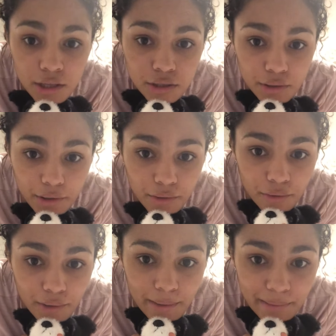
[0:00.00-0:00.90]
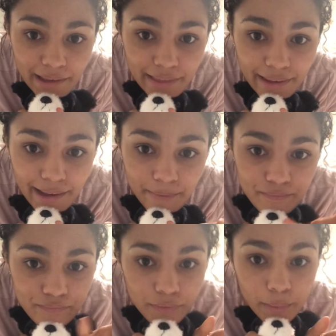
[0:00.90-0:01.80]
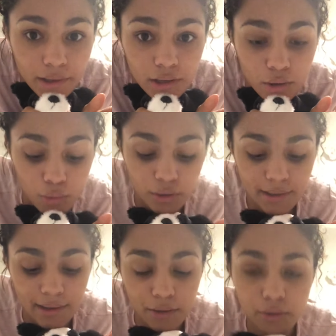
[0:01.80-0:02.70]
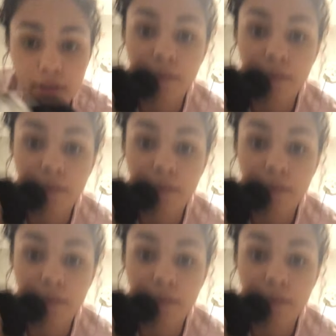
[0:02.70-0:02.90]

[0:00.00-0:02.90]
So we're gonna grab like that, we're gonna hold down,